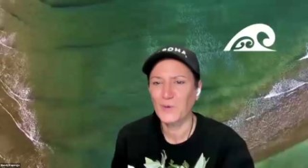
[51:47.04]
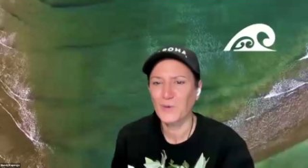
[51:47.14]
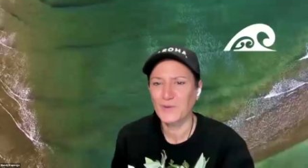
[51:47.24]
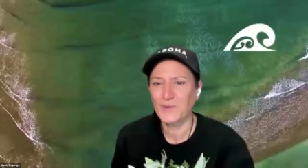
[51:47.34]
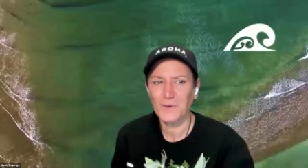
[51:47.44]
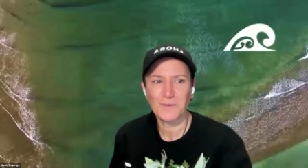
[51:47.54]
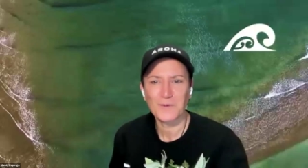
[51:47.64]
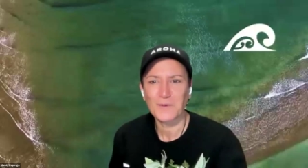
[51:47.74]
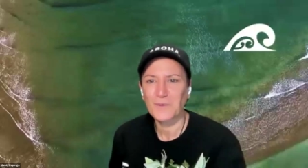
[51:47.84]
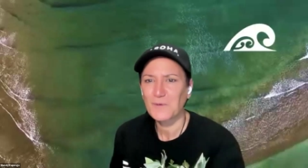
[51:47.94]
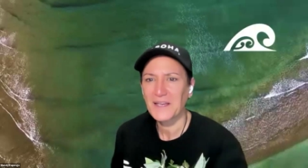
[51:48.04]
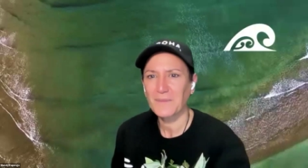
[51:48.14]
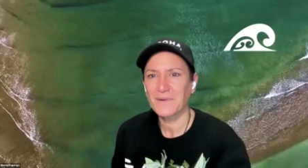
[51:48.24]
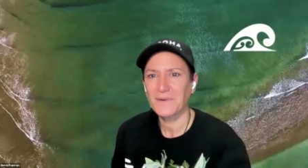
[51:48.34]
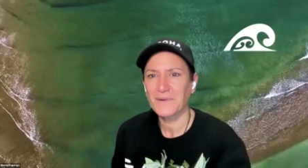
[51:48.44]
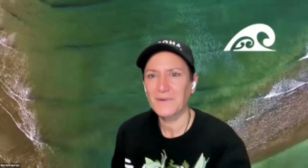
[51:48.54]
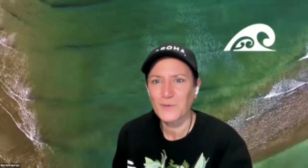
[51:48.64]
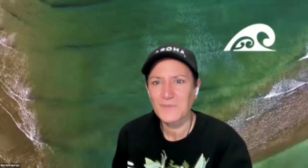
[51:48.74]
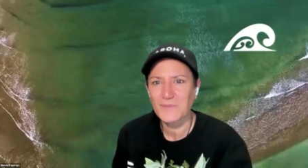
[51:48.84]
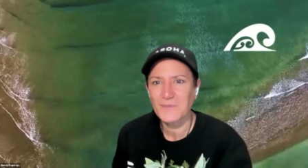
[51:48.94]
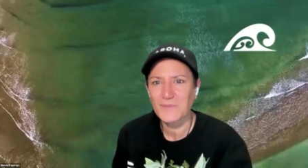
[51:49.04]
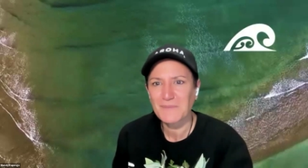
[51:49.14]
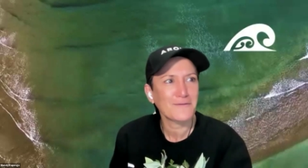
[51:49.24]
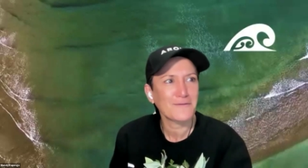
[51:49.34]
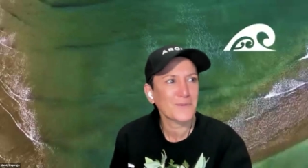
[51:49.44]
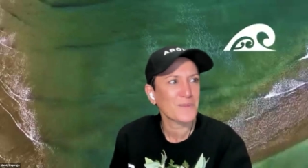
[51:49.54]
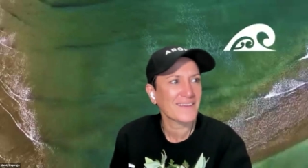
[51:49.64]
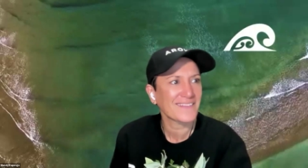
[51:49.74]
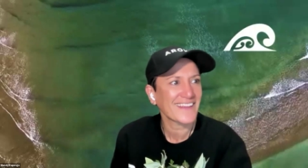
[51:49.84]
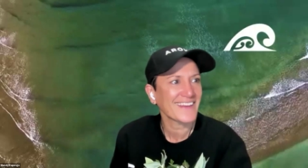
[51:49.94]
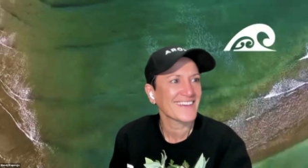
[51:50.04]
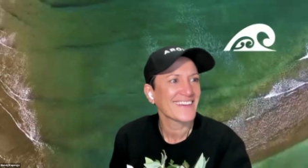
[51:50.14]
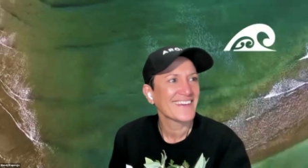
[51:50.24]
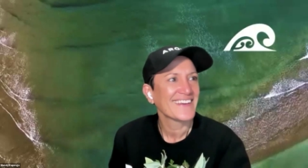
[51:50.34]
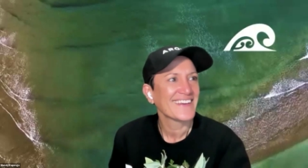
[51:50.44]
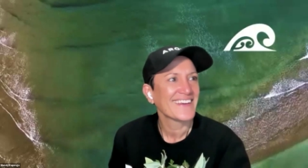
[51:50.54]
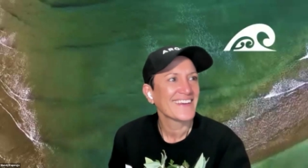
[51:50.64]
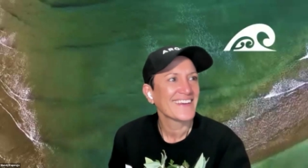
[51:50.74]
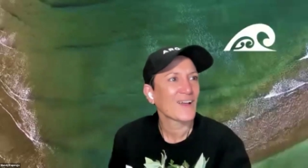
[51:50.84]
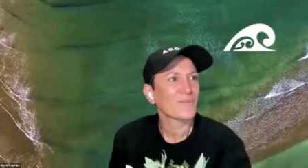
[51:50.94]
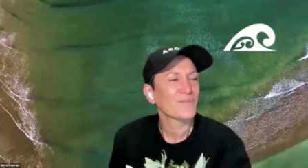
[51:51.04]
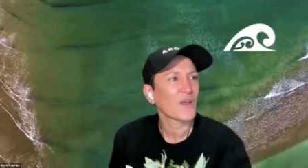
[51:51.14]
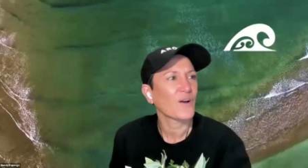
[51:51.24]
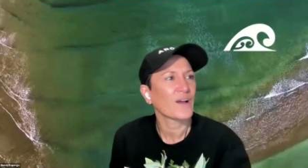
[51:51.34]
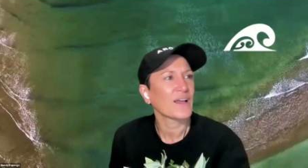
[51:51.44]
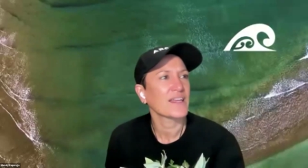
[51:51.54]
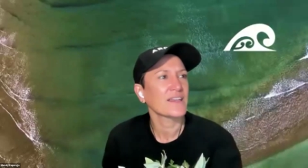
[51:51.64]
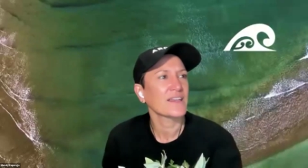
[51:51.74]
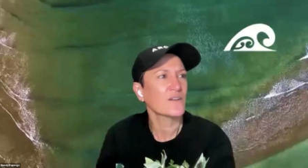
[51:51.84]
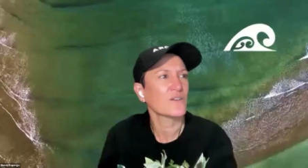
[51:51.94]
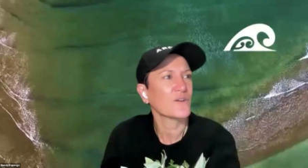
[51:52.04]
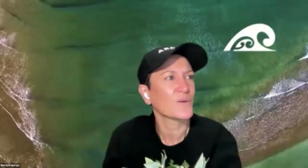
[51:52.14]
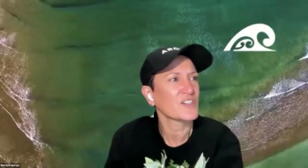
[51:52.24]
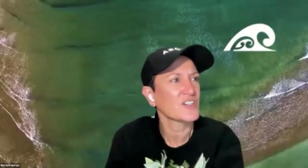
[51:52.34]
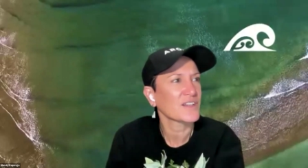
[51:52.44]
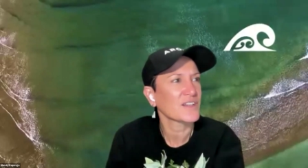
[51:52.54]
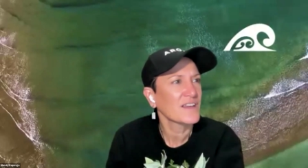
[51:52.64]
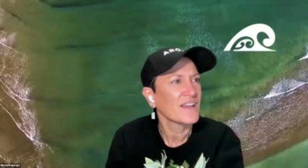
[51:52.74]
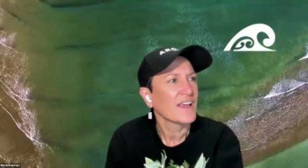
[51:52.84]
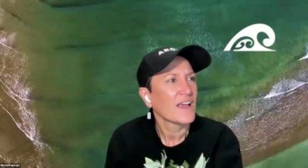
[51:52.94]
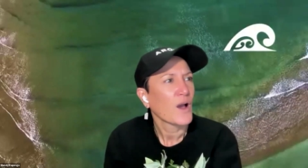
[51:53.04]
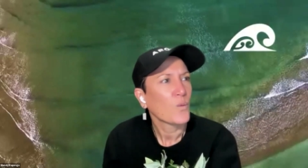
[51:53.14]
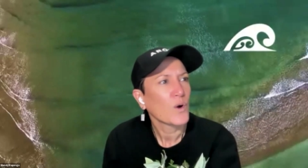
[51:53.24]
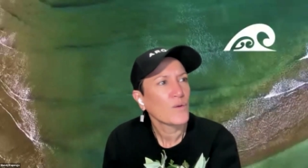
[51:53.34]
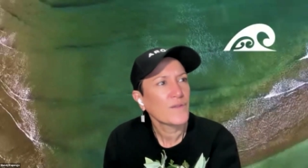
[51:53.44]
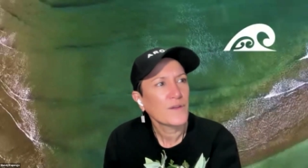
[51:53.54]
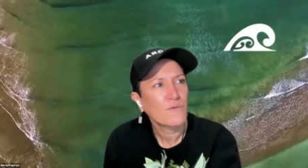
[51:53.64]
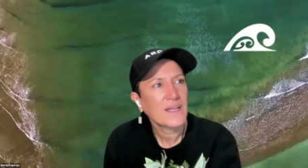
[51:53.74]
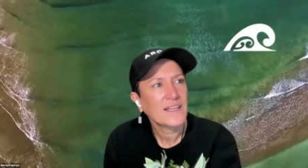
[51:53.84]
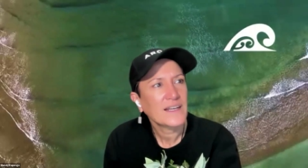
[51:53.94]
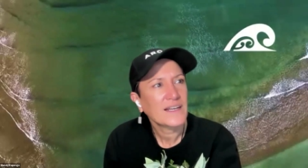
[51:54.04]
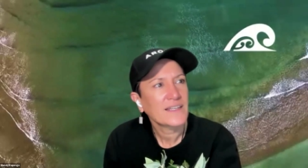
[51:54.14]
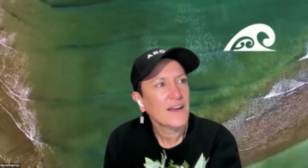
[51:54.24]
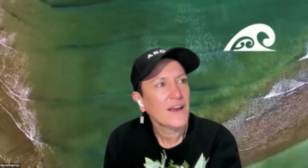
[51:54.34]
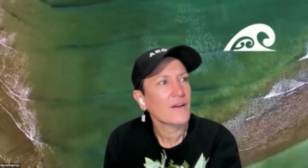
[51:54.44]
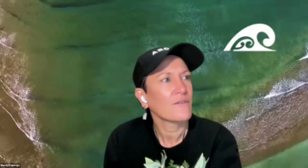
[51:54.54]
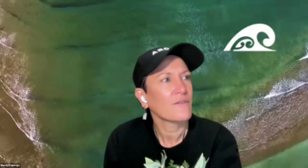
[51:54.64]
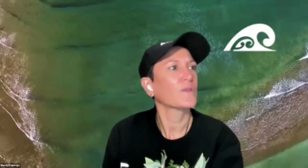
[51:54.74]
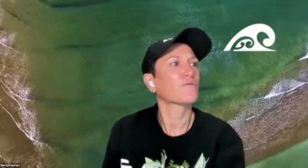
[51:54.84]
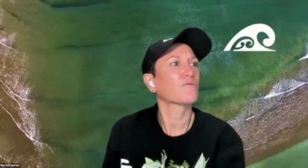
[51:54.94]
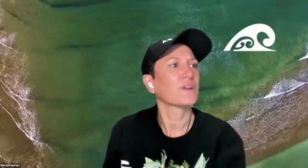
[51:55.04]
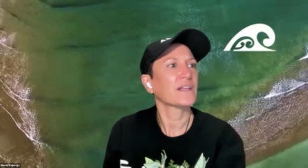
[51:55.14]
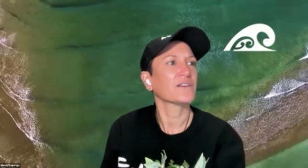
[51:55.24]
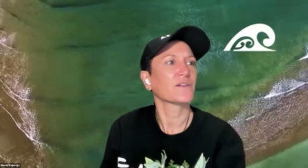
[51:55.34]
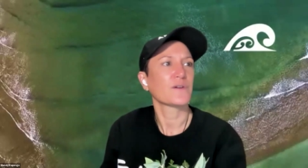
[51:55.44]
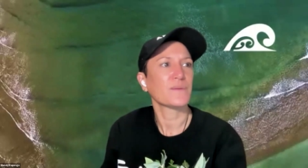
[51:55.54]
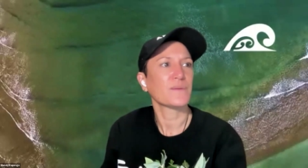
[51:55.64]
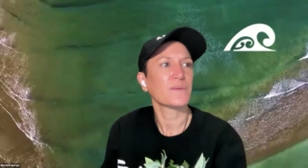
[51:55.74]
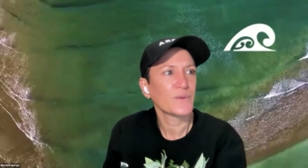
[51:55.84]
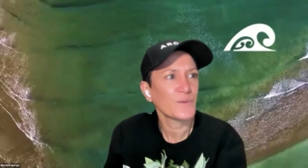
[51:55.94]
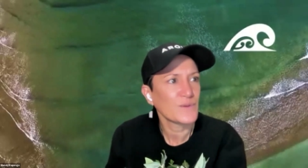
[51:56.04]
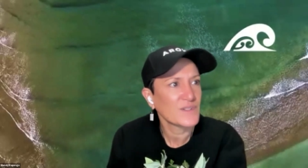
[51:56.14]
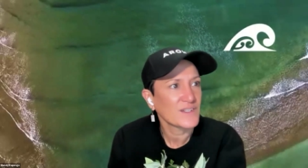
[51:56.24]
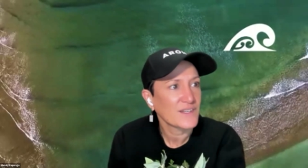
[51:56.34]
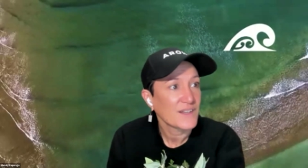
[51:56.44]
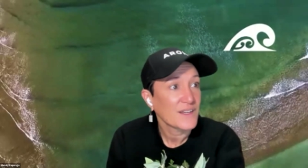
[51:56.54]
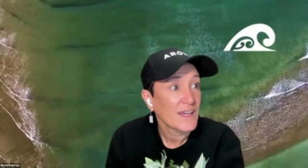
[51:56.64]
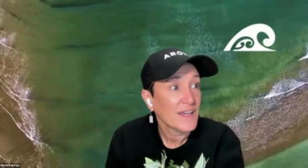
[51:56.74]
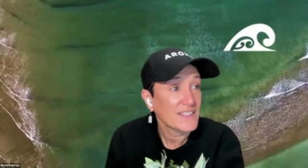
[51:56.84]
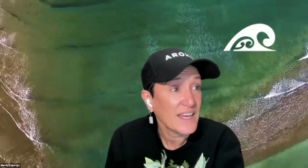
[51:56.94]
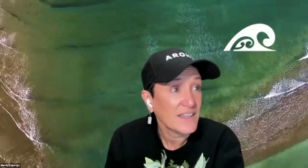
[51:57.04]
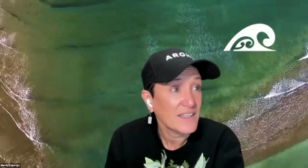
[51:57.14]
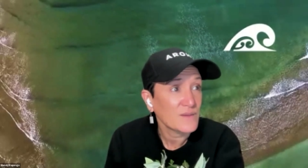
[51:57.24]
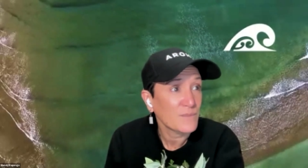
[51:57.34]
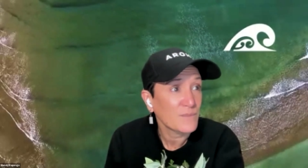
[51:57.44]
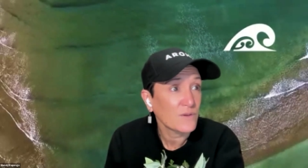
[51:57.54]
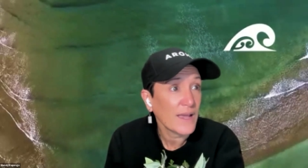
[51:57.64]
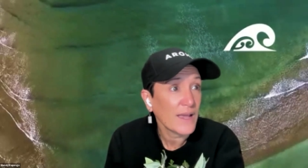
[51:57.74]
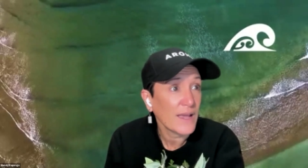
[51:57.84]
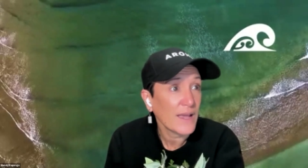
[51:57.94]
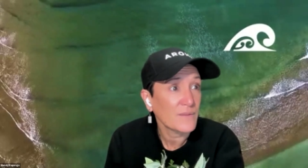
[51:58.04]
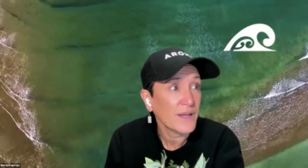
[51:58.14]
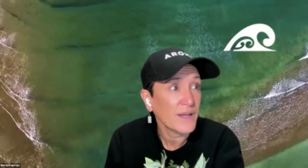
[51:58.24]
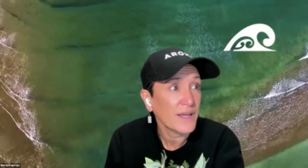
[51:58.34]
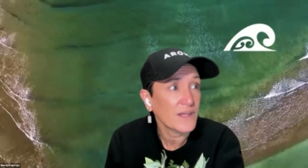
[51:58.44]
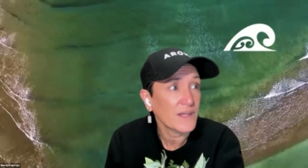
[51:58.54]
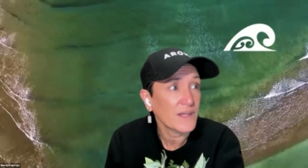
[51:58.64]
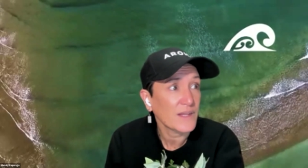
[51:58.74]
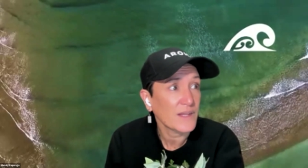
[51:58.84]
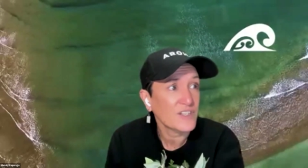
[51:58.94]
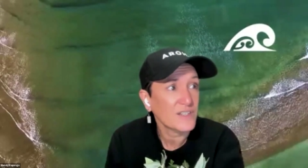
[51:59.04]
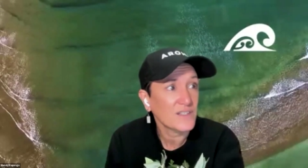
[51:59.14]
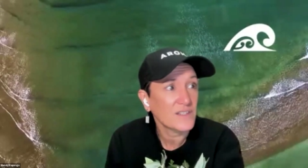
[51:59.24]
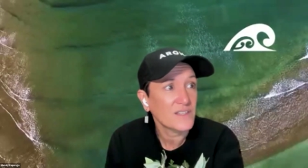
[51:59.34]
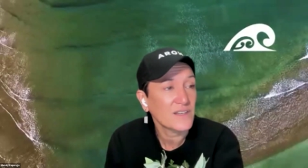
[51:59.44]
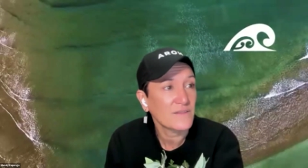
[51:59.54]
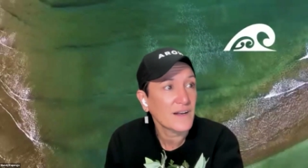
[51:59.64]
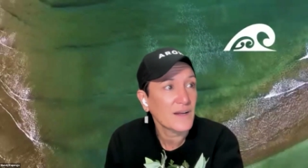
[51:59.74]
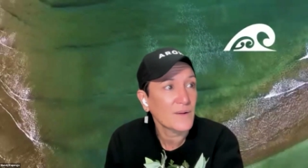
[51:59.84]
Okay, awesome. Well, we'll keep informed and updated from you about that. Here's a good question. Will the regulatory bills, standards bill, have an impact on the aspirations to